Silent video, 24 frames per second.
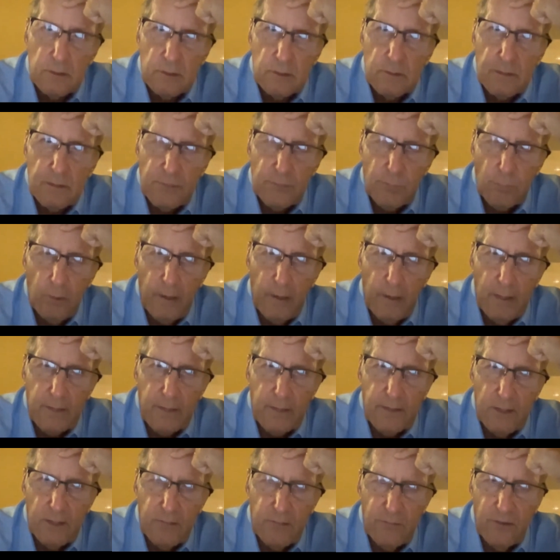That's why
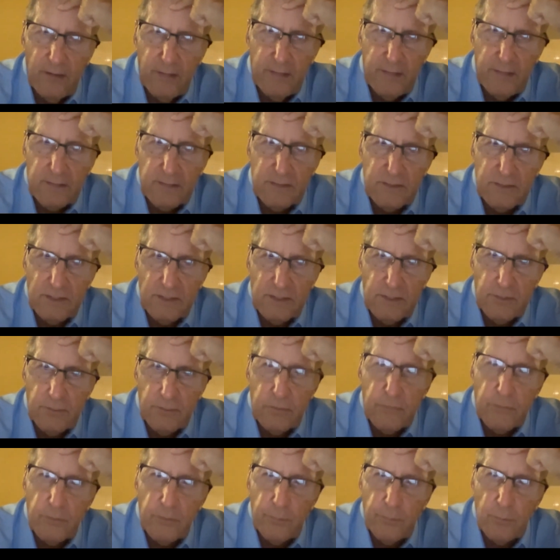identifying the center
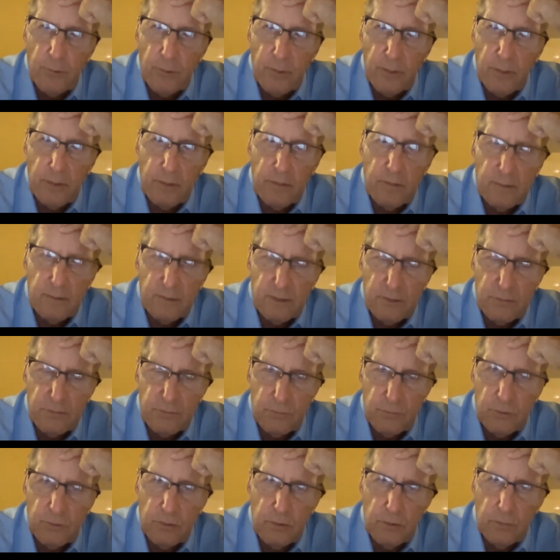in the brain is
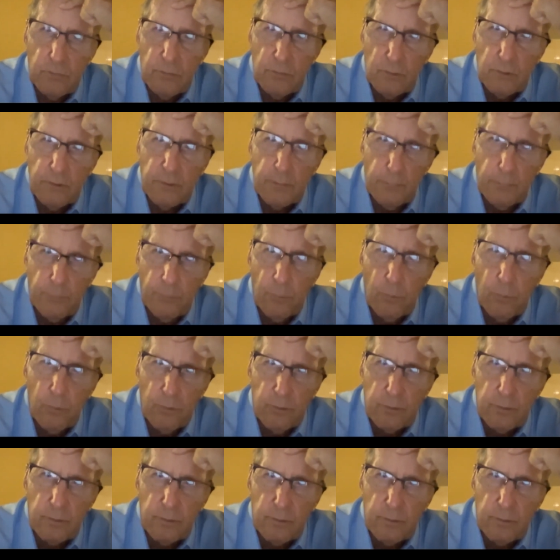really, really important.